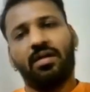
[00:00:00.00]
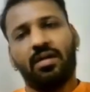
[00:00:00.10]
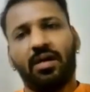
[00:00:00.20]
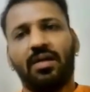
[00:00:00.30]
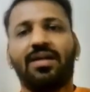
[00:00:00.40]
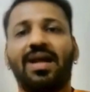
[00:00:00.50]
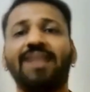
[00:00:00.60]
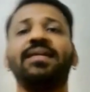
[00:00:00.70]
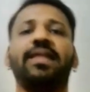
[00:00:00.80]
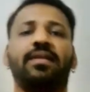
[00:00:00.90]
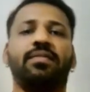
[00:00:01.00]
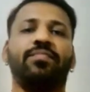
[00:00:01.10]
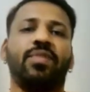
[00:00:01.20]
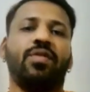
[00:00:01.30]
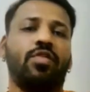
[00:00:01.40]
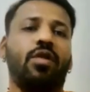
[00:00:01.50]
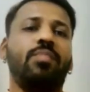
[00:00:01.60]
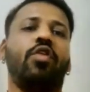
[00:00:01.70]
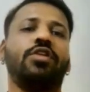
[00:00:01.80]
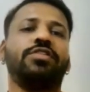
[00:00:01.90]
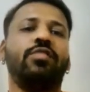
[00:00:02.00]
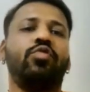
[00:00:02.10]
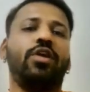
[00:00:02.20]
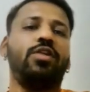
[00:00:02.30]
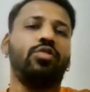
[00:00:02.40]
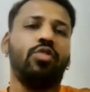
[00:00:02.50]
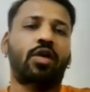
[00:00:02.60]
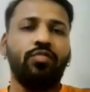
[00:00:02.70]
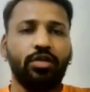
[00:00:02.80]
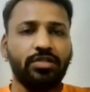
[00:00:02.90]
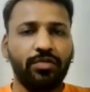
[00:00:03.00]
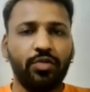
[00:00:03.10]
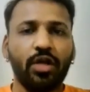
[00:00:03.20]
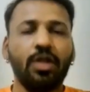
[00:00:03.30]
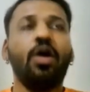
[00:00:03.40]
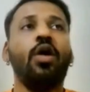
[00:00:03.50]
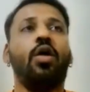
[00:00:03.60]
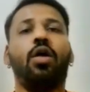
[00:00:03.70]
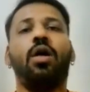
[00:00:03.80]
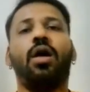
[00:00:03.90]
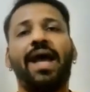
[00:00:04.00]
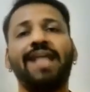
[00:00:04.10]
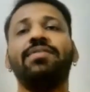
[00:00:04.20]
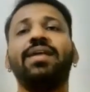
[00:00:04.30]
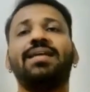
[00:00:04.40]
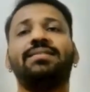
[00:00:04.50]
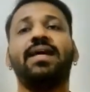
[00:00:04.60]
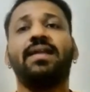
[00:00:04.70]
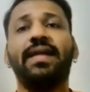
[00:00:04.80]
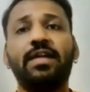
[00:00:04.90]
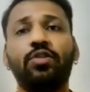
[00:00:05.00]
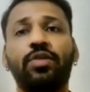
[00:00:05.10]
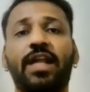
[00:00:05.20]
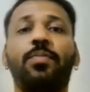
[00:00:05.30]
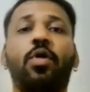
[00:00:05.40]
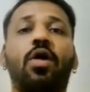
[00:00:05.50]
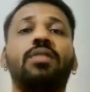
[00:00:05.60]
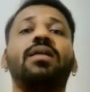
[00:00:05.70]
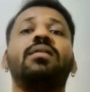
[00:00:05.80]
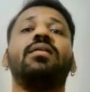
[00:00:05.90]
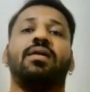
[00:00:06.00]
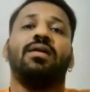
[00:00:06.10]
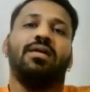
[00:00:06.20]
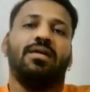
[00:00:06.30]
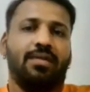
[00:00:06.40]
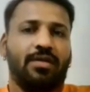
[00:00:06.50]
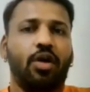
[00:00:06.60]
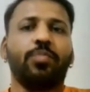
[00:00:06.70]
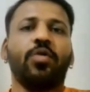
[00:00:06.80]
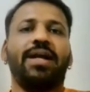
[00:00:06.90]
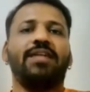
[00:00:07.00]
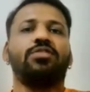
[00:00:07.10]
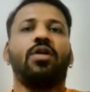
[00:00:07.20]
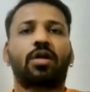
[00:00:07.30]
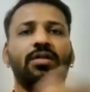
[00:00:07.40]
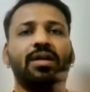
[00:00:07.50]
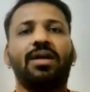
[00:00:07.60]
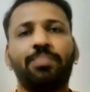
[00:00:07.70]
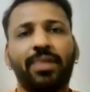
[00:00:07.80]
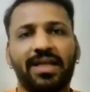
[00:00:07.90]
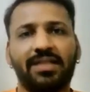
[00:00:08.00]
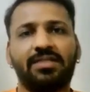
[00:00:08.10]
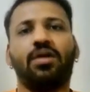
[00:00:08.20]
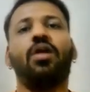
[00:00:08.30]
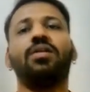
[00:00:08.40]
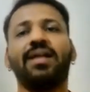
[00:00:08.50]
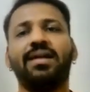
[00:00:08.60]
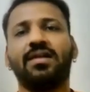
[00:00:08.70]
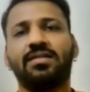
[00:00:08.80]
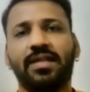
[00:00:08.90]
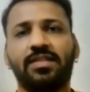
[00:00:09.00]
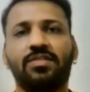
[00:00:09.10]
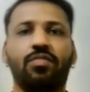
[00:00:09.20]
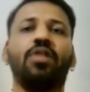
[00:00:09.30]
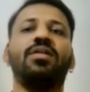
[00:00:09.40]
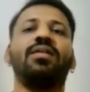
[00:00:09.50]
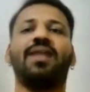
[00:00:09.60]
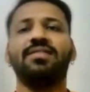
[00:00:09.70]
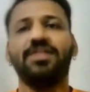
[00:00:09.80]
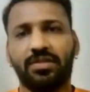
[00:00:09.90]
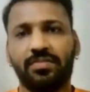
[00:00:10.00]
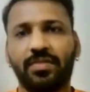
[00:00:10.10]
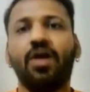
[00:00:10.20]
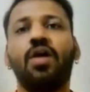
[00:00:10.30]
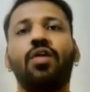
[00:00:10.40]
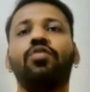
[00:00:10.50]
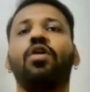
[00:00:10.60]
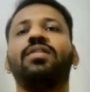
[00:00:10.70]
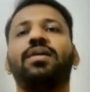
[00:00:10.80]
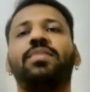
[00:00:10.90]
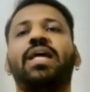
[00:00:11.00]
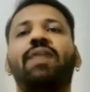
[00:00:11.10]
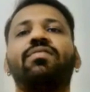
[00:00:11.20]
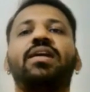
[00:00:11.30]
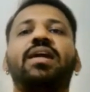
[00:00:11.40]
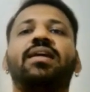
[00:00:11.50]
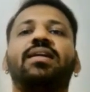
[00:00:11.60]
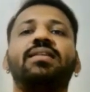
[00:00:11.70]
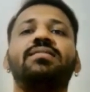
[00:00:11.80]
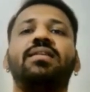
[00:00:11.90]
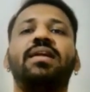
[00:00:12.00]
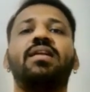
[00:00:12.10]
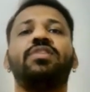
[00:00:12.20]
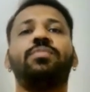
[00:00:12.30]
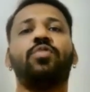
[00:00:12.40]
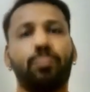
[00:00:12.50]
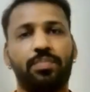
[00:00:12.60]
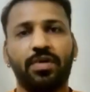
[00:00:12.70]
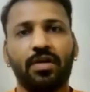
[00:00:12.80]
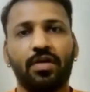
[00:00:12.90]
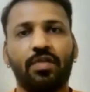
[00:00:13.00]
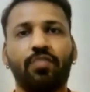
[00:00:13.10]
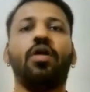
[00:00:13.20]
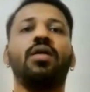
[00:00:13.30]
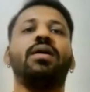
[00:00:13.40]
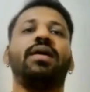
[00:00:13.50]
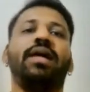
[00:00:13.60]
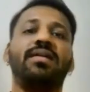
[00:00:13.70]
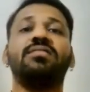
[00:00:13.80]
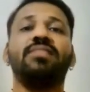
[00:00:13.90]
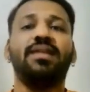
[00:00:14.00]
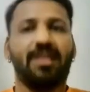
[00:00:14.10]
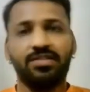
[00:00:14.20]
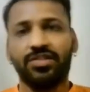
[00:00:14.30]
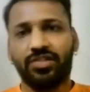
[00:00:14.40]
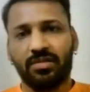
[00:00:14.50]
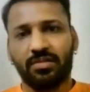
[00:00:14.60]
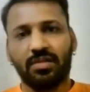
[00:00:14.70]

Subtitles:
transiting from fossil fuel to non-fossil fuel, as well as they are ready to help other corporates or other companies, other industries for the transition. For them, they have created this leadership group for industry transition.